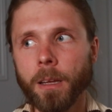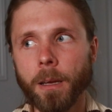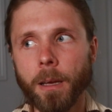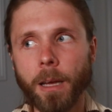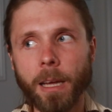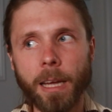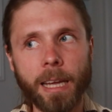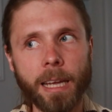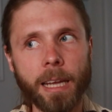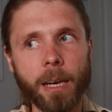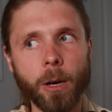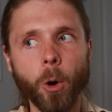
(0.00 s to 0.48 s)

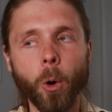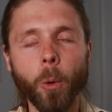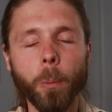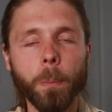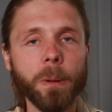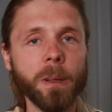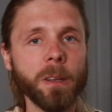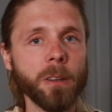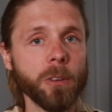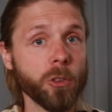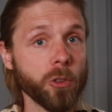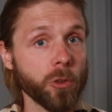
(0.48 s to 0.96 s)
it
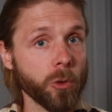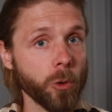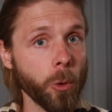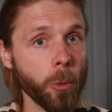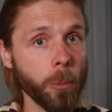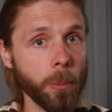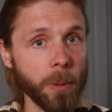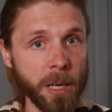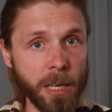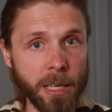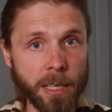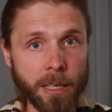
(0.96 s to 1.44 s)
opened so
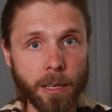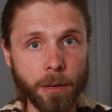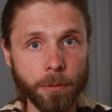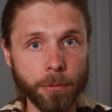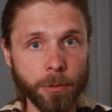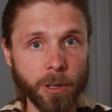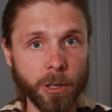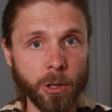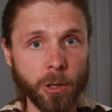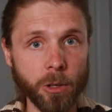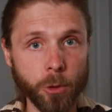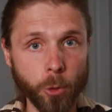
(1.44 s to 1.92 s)
many
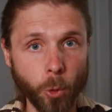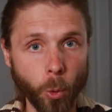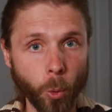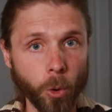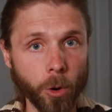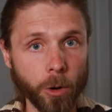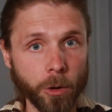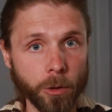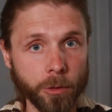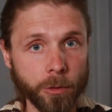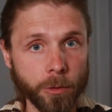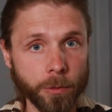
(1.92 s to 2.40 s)
different
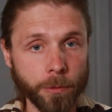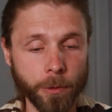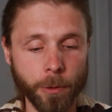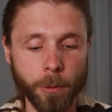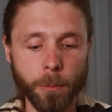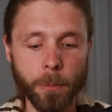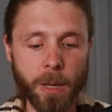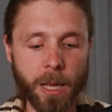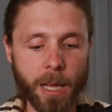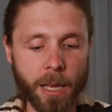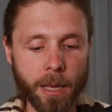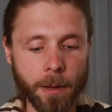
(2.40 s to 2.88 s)
doors for
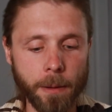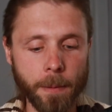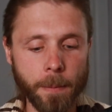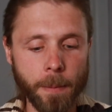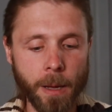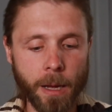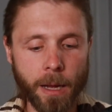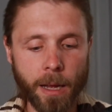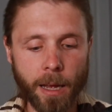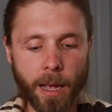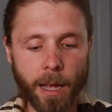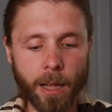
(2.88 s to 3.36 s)
me.
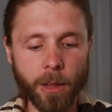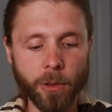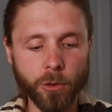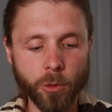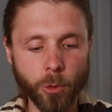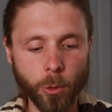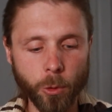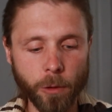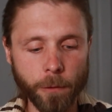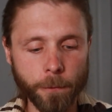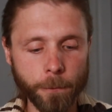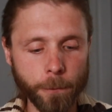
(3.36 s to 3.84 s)
And
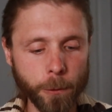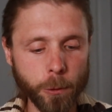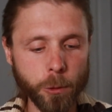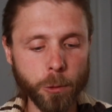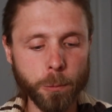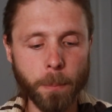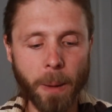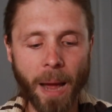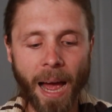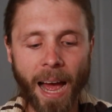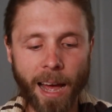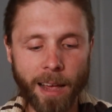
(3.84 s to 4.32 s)
so the first
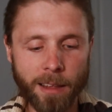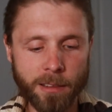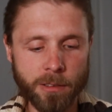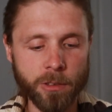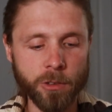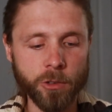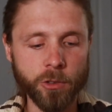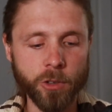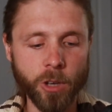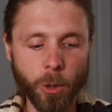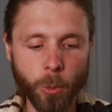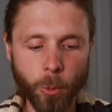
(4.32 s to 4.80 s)

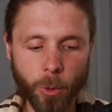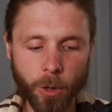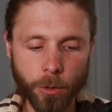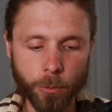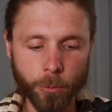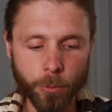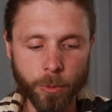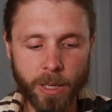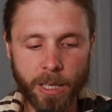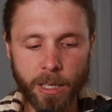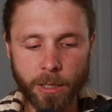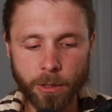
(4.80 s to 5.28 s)
passage I want to
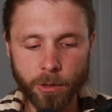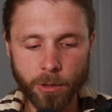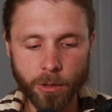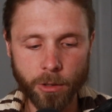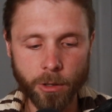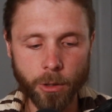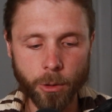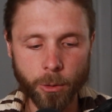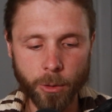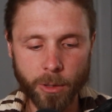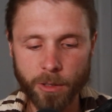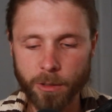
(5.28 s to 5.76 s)
read to
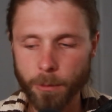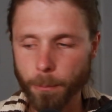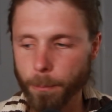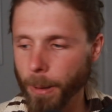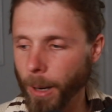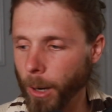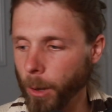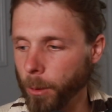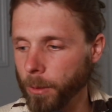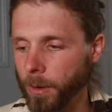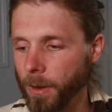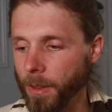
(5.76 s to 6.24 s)
you is
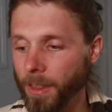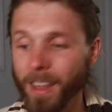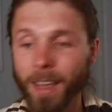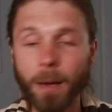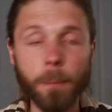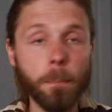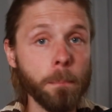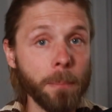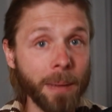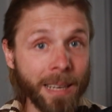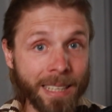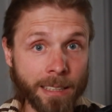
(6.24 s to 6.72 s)
about the
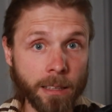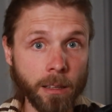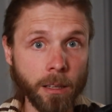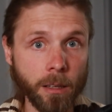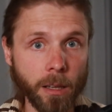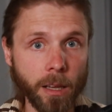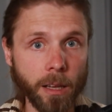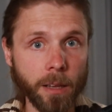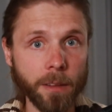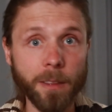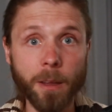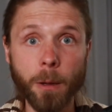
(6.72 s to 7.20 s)

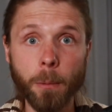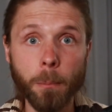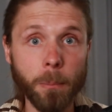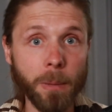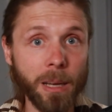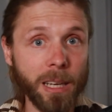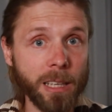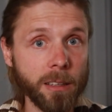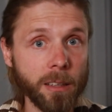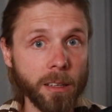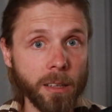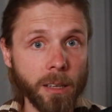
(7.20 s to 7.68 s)
amygdala, the
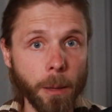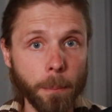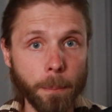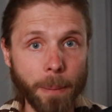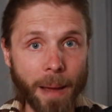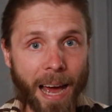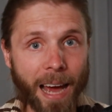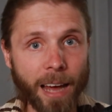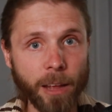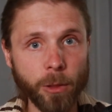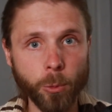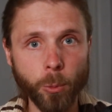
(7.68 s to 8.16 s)
amygdala
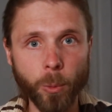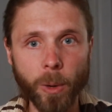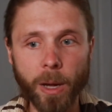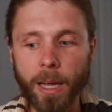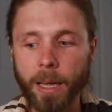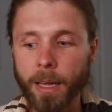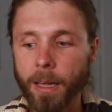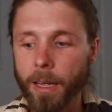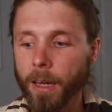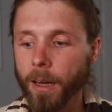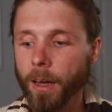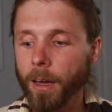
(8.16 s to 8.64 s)
pathway,